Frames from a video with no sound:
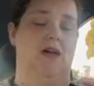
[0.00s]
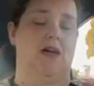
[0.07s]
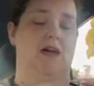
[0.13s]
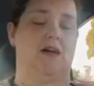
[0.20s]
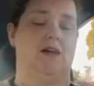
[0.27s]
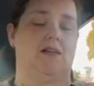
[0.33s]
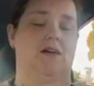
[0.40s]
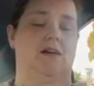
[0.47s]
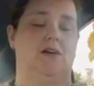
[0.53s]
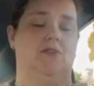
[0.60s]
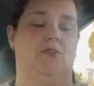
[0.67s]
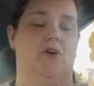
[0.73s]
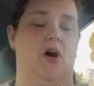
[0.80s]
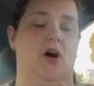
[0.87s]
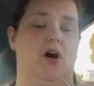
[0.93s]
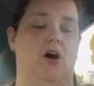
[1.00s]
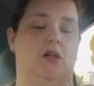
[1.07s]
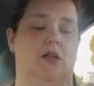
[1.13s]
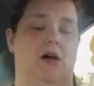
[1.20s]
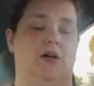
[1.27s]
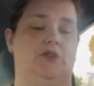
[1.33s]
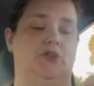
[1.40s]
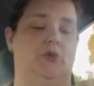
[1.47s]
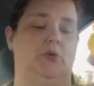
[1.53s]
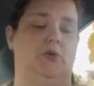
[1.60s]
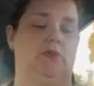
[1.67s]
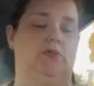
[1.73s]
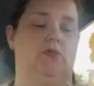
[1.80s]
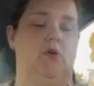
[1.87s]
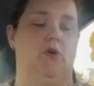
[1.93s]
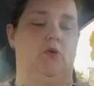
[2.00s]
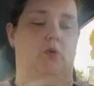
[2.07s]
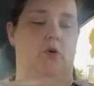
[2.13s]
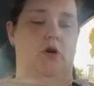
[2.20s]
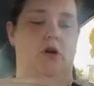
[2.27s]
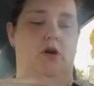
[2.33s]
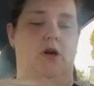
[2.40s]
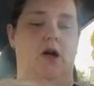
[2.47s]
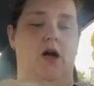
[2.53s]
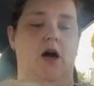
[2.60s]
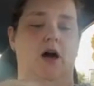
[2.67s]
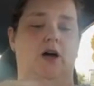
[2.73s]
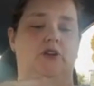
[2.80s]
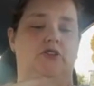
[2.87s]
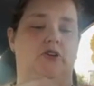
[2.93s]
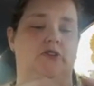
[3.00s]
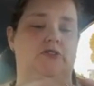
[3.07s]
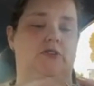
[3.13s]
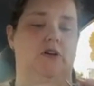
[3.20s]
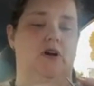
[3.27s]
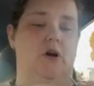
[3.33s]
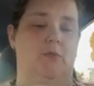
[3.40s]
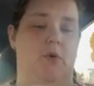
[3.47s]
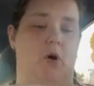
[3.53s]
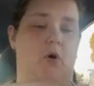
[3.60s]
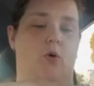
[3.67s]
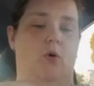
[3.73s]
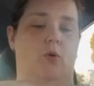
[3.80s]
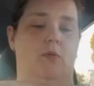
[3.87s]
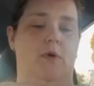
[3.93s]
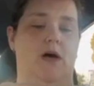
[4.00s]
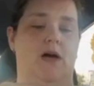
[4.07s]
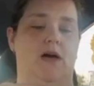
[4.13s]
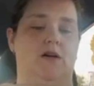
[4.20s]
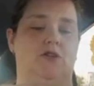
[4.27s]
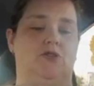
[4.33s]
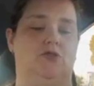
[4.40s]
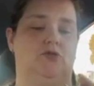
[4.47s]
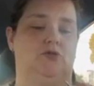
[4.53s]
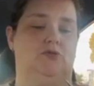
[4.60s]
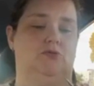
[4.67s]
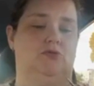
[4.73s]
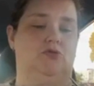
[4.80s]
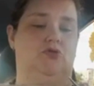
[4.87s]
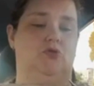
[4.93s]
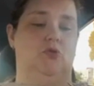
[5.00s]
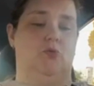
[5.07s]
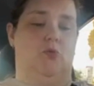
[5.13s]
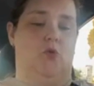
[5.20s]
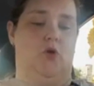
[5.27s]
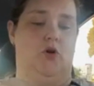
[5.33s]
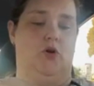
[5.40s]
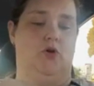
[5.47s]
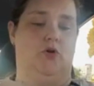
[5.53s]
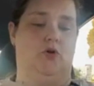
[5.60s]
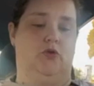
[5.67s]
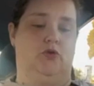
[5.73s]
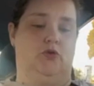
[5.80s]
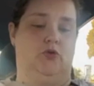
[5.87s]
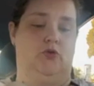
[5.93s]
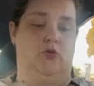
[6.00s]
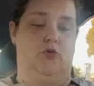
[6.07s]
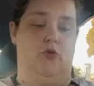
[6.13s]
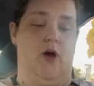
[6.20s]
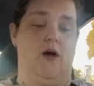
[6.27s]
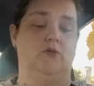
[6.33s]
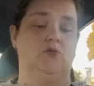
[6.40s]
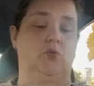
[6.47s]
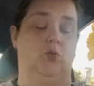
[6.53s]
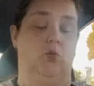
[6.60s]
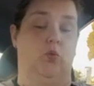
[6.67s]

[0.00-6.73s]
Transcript: And if all I do is go to work just to come home and do more craft